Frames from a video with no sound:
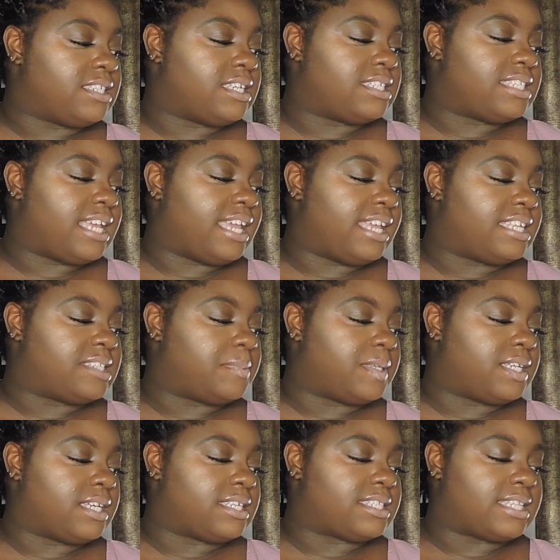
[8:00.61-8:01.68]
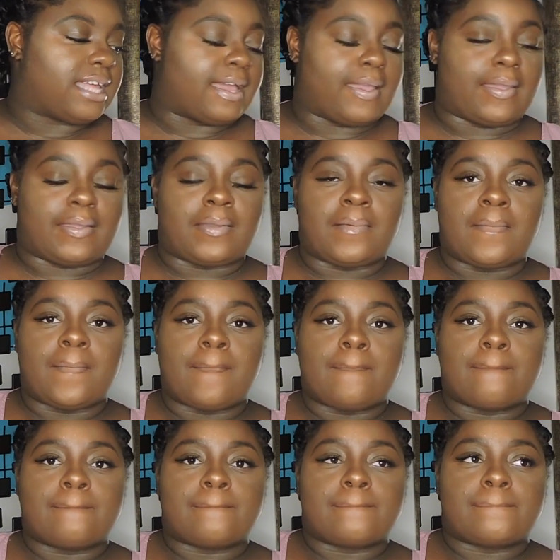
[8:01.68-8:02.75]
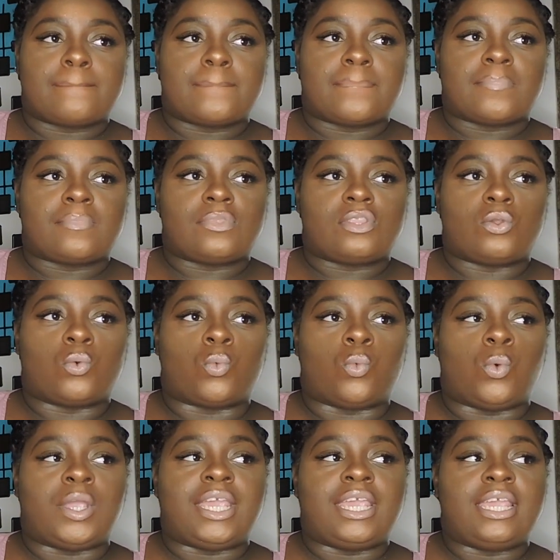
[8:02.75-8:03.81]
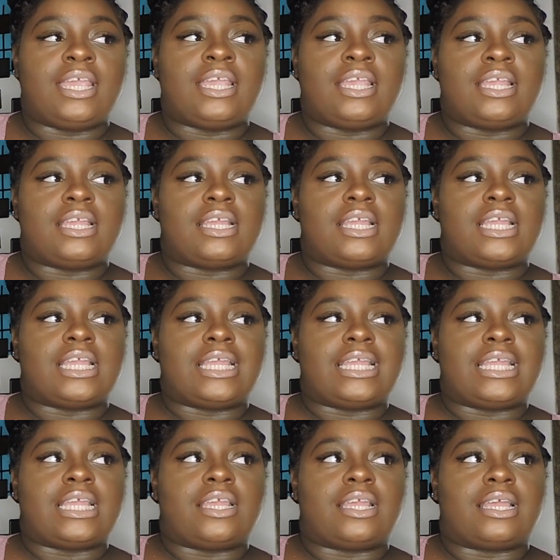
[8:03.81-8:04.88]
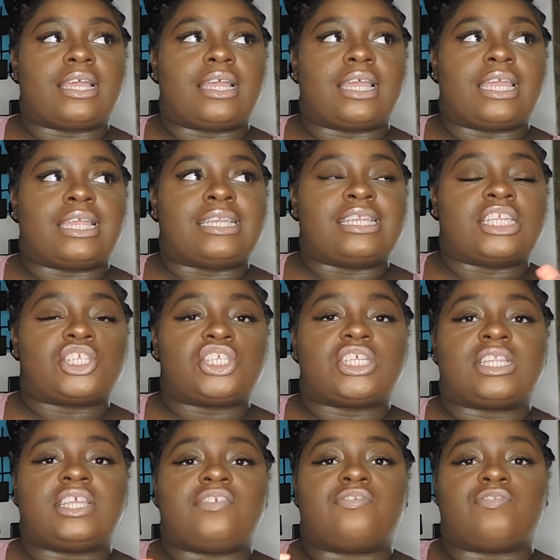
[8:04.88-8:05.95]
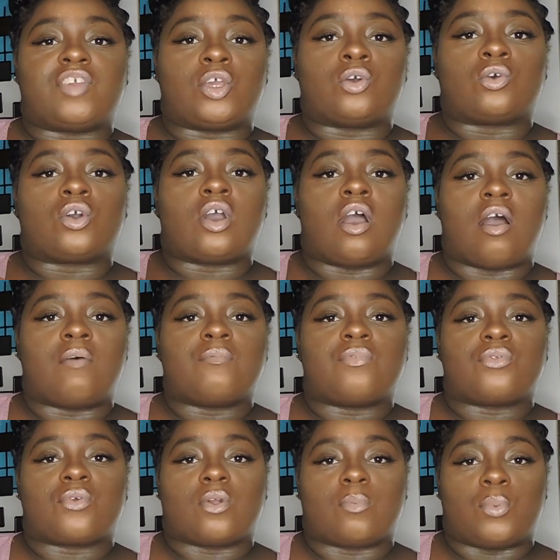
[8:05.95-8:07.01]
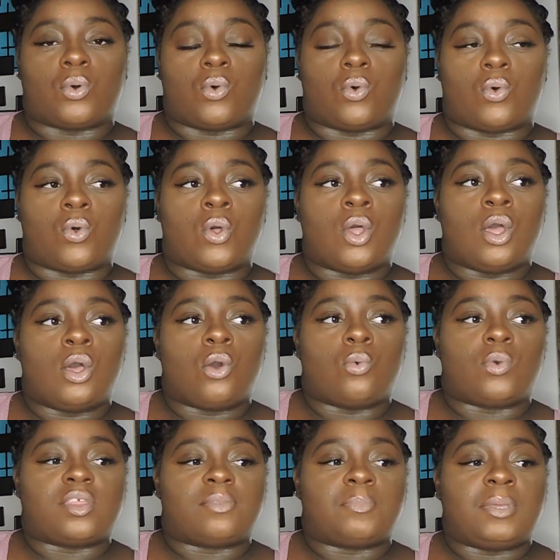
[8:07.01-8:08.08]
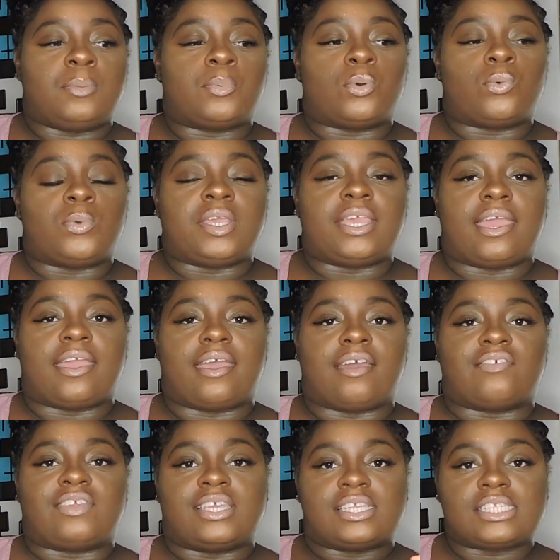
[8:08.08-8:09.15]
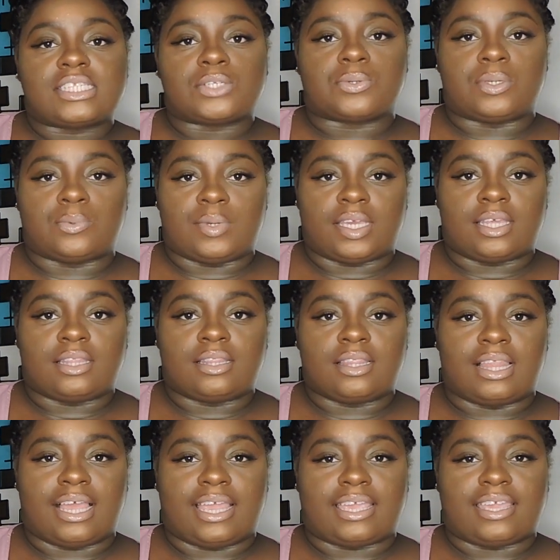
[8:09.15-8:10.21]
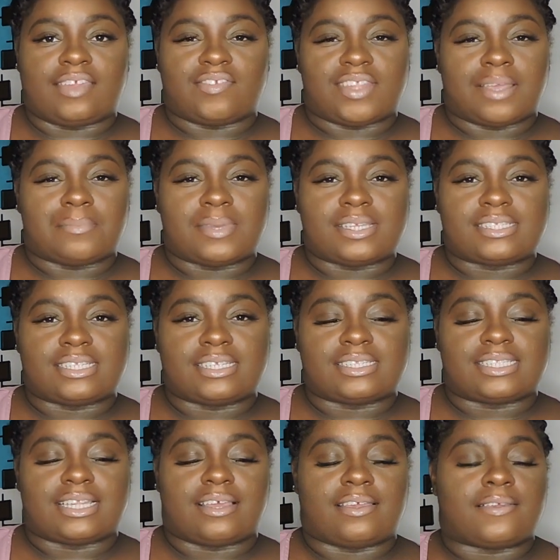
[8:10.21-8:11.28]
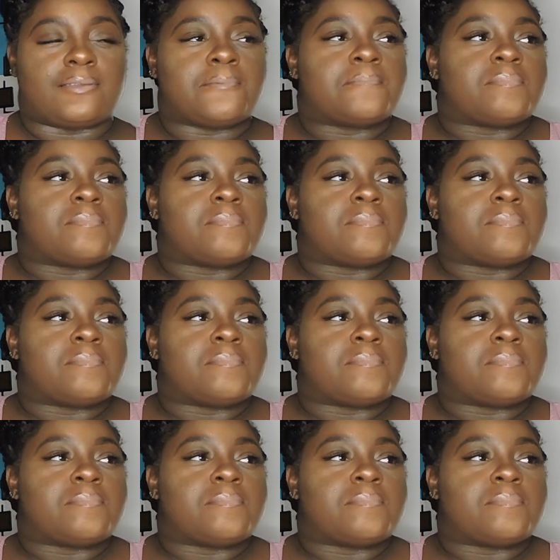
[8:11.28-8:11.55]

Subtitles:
does that, is because like we initially feel comfortable with people we have history with, like, if that makes sense. Like,